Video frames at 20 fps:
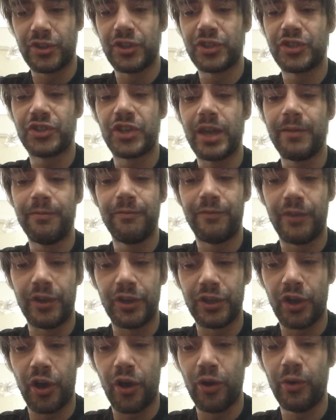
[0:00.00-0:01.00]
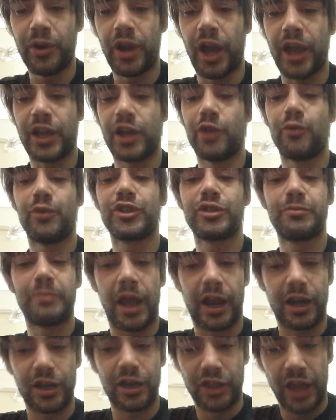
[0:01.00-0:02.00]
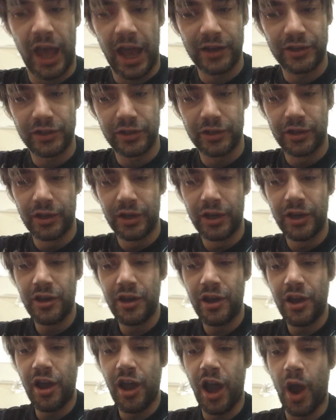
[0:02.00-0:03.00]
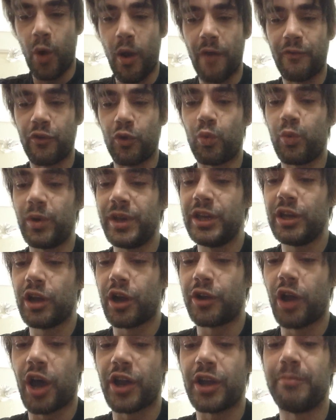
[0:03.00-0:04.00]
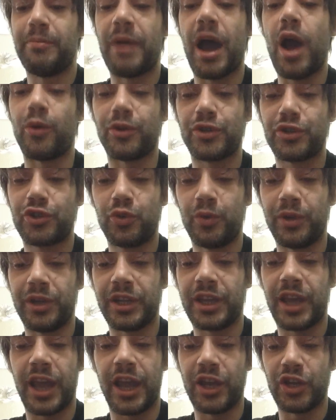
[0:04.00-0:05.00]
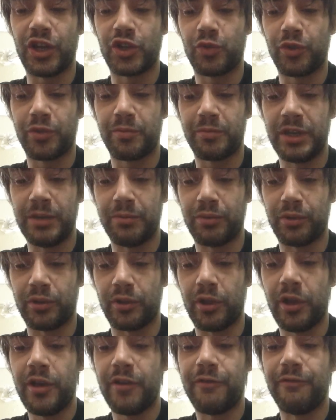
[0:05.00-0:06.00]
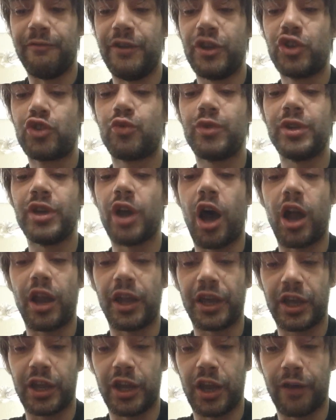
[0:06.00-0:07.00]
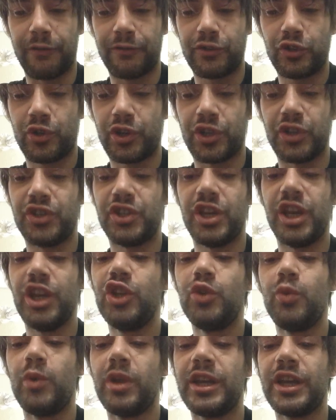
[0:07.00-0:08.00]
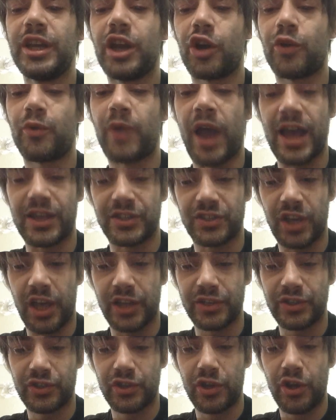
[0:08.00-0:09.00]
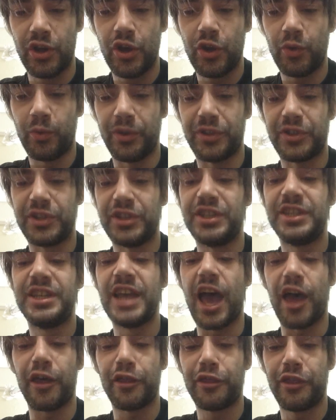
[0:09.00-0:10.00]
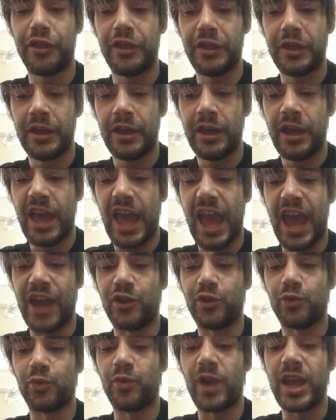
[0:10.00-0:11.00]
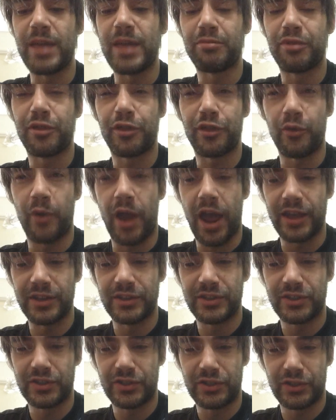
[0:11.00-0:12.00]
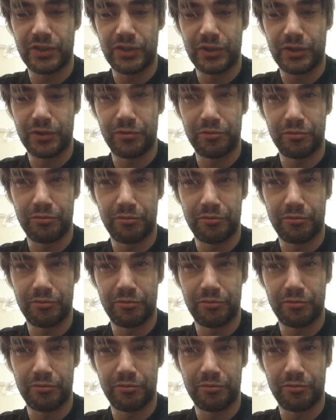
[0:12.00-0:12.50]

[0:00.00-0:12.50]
in the same video, and I can respect that. However, we are not about to engage with people vitriolic enough to continually harass us with death and rape threats.